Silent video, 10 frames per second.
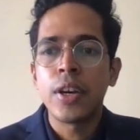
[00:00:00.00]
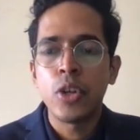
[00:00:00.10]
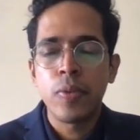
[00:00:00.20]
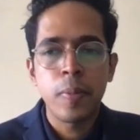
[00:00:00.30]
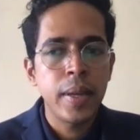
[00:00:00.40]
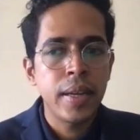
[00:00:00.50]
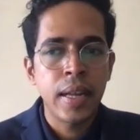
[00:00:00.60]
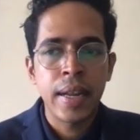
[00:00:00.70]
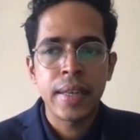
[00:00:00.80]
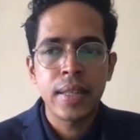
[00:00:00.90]
you will be
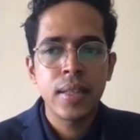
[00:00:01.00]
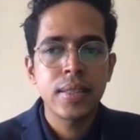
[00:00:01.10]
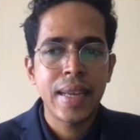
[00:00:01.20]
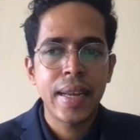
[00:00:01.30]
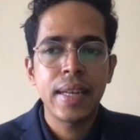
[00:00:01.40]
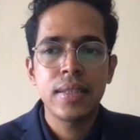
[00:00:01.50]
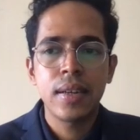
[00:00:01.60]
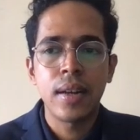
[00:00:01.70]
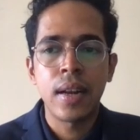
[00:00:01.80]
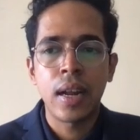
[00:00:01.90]
creating the
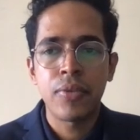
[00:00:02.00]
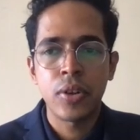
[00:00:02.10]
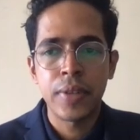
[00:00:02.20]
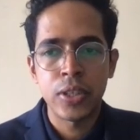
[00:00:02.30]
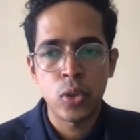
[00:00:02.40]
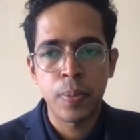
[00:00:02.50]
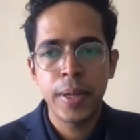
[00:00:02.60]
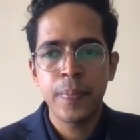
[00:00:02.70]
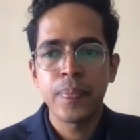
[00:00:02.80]
second draft of the SOP.